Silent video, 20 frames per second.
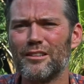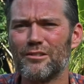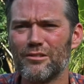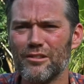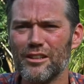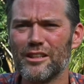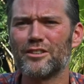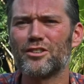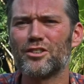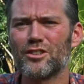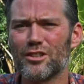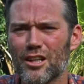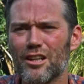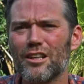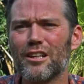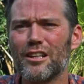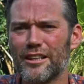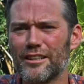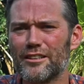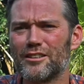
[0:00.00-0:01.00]
really
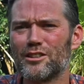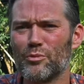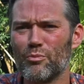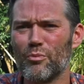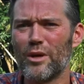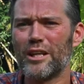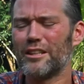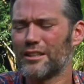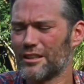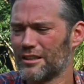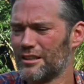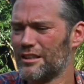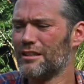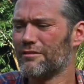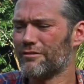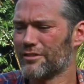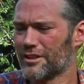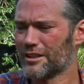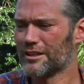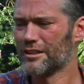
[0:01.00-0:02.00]
struggling to make a
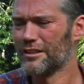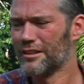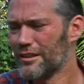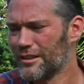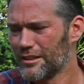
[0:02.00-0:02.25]
living